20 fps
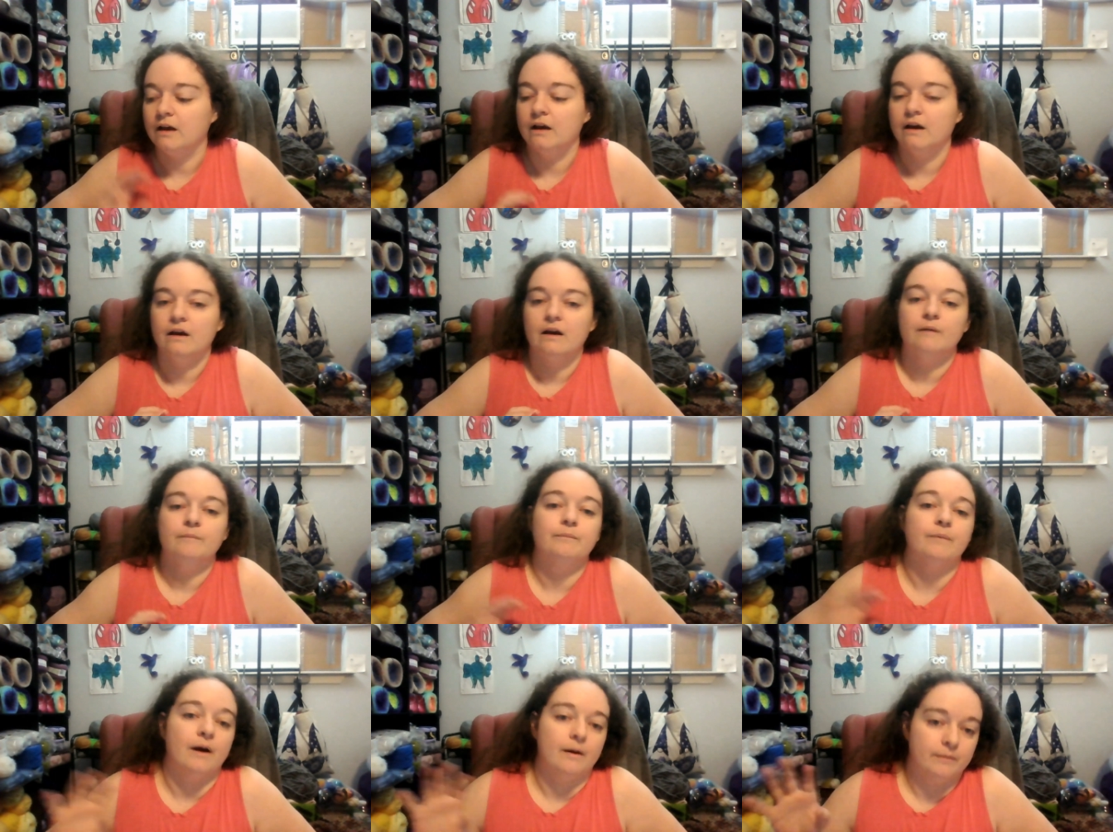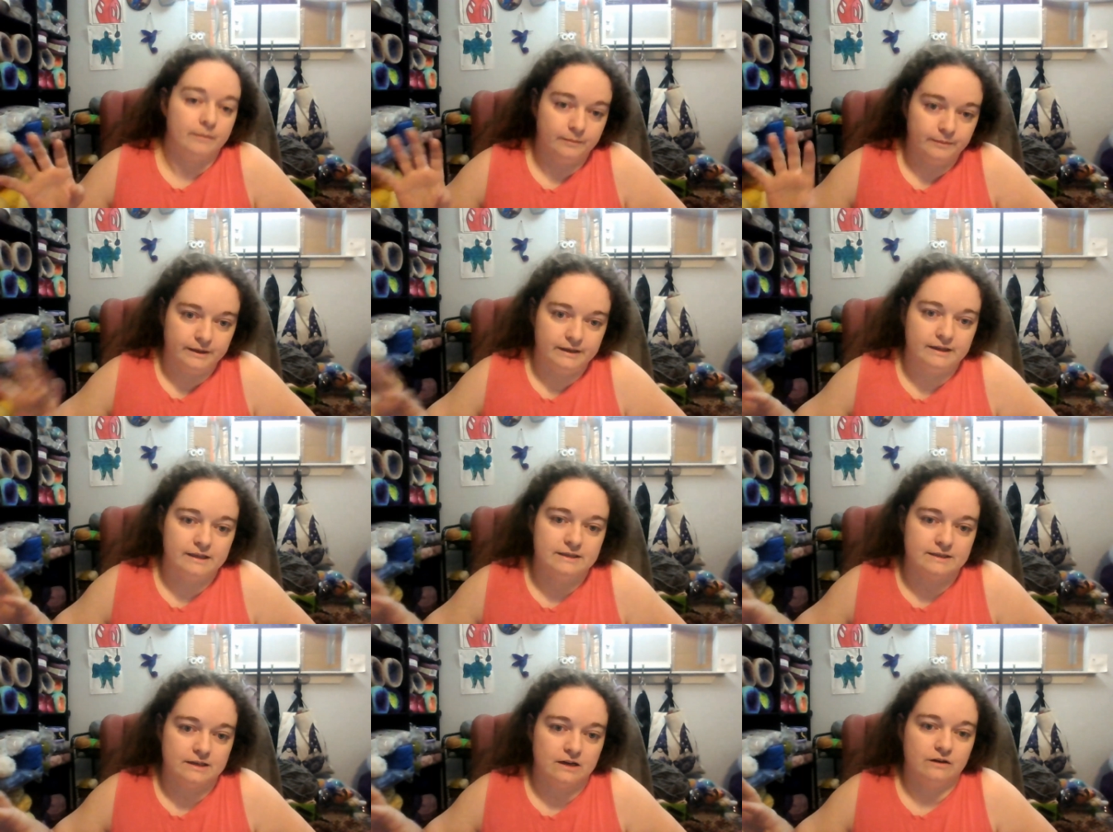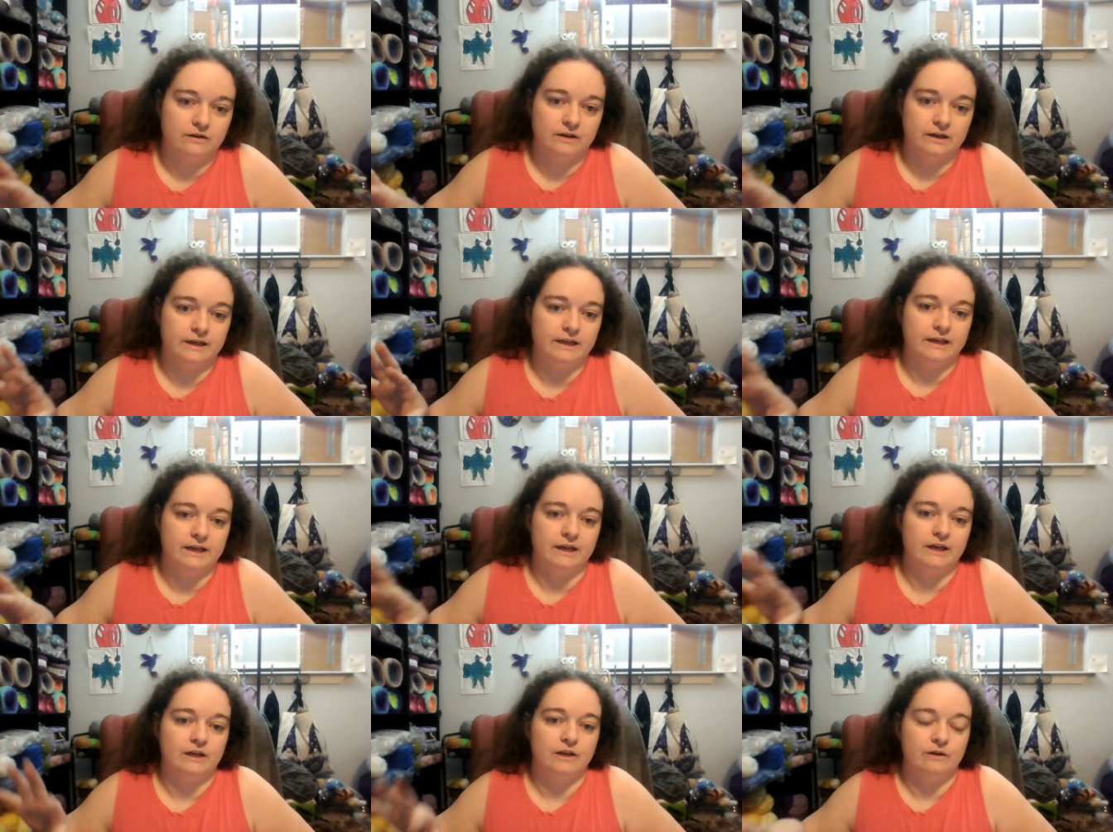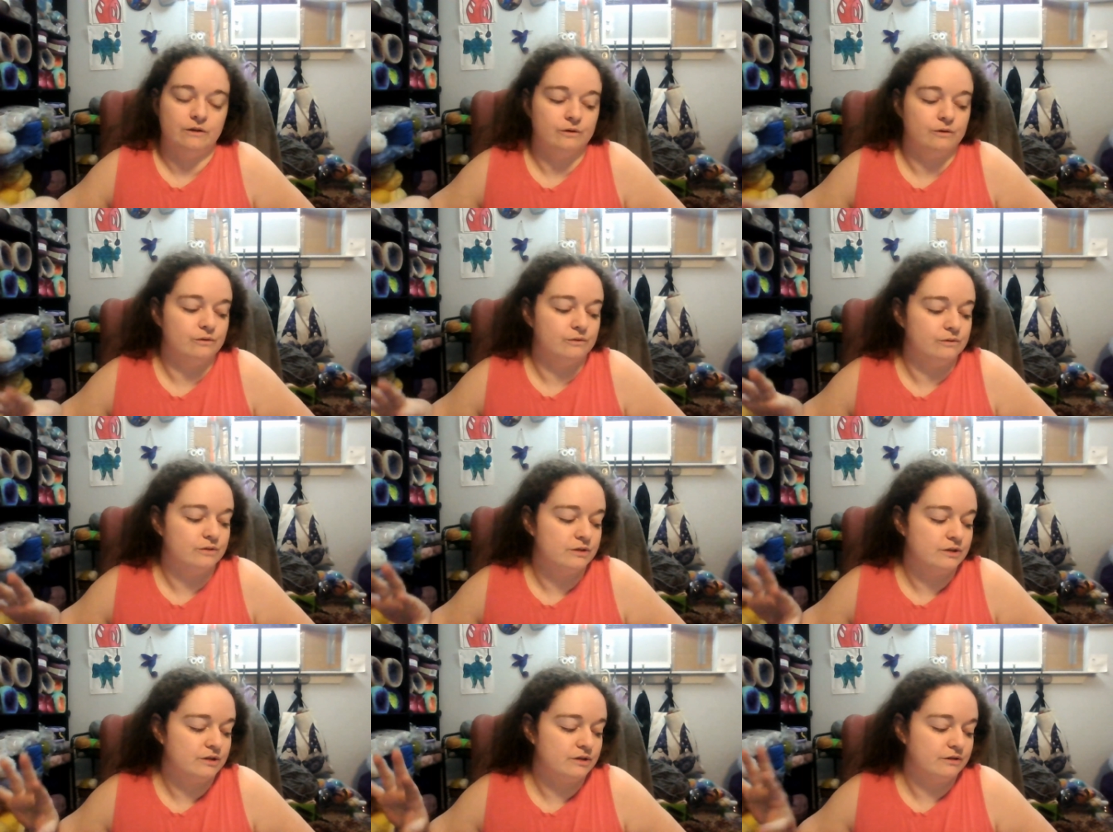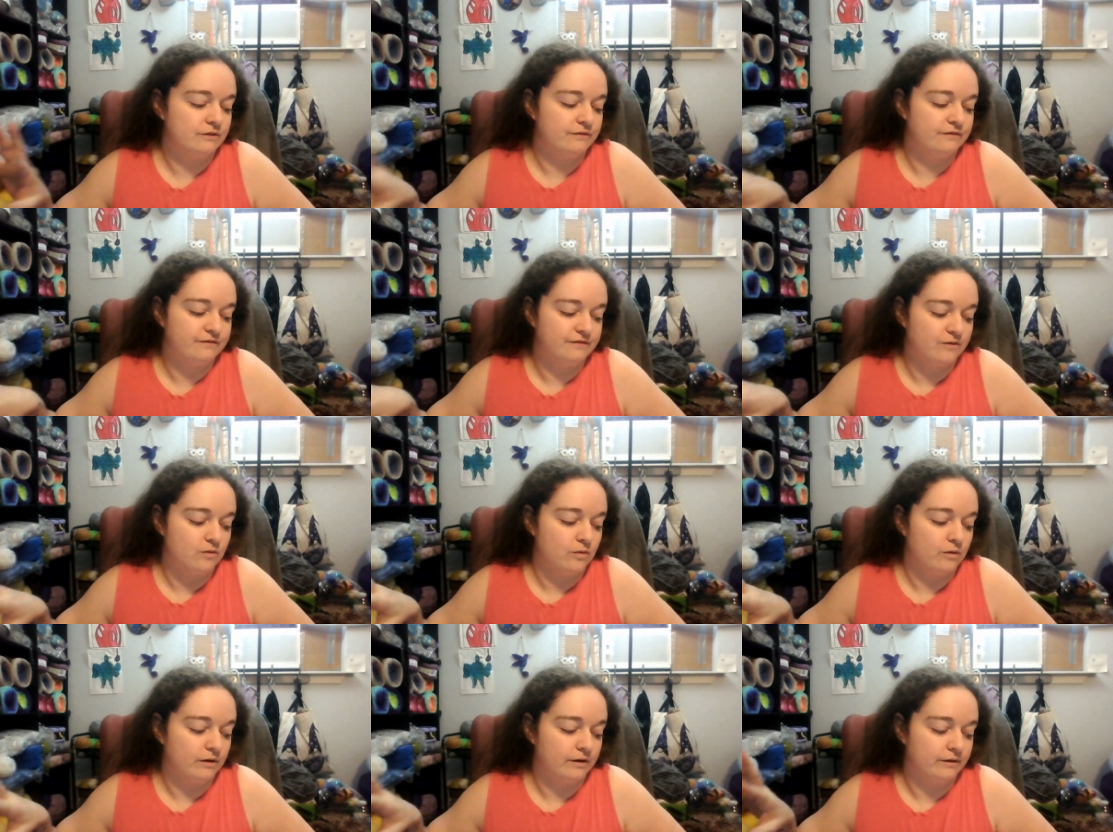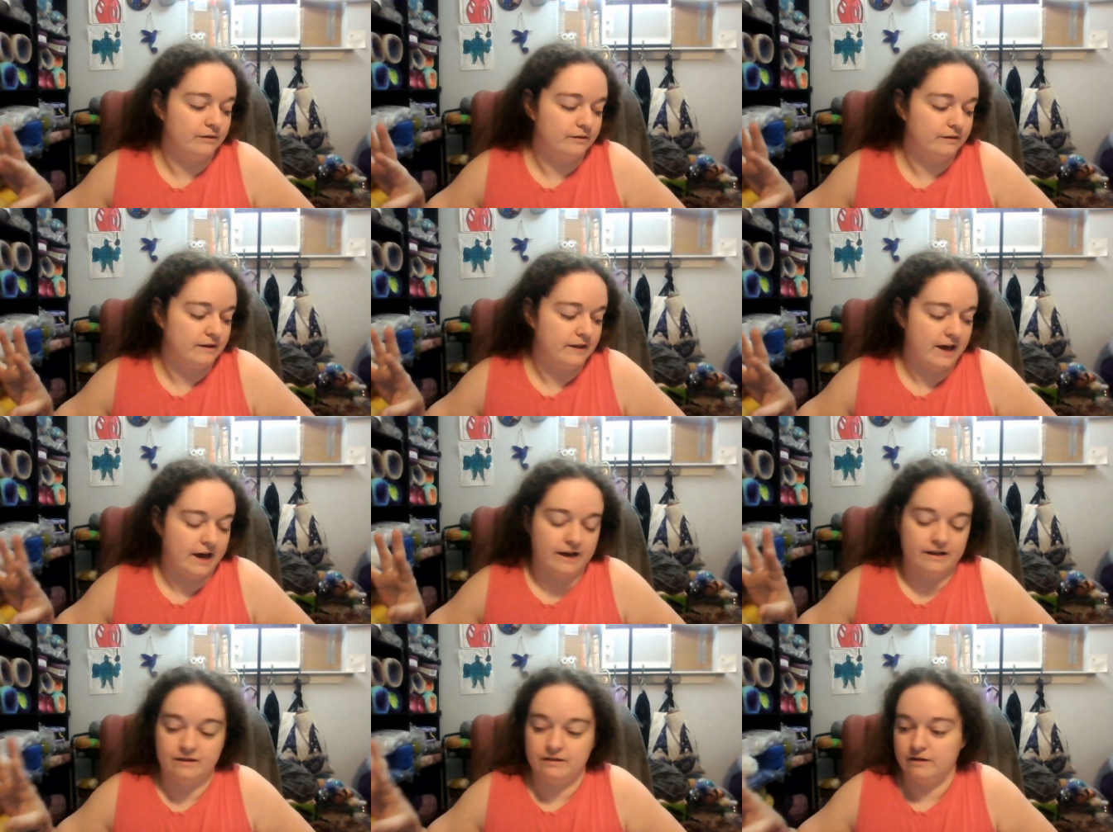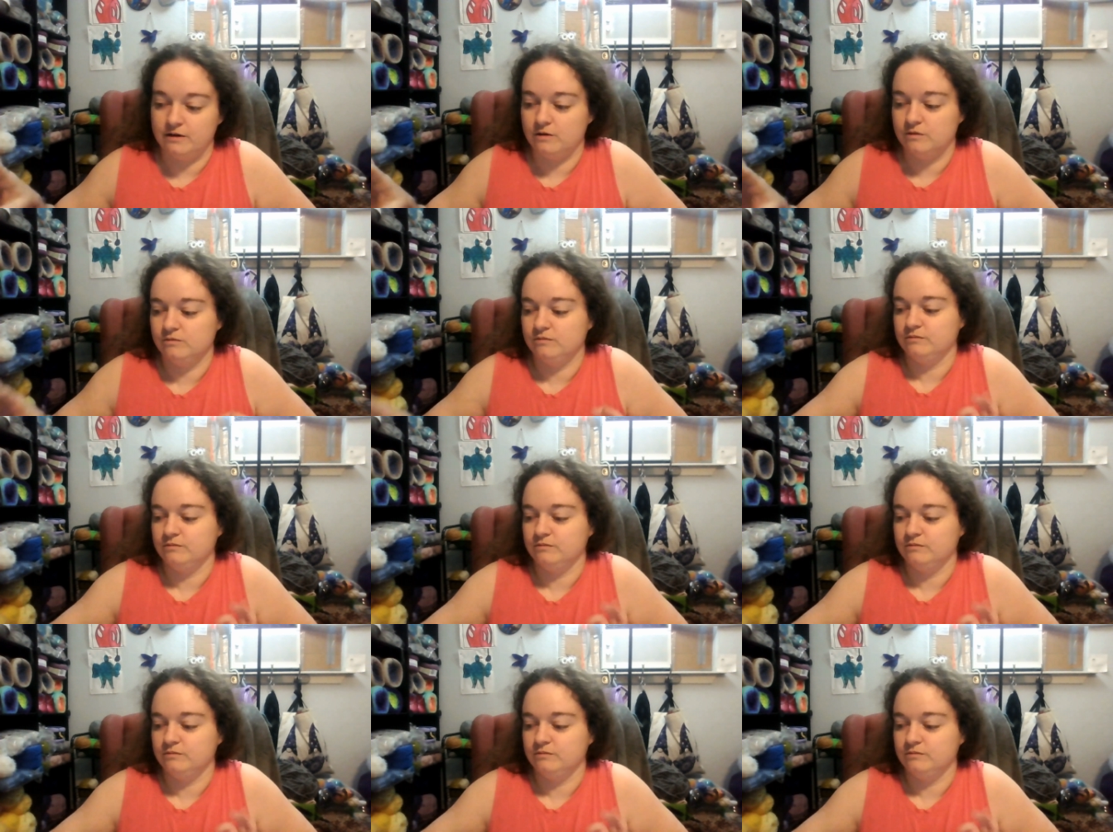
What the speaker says: Probably these aren't going to get used for that, though,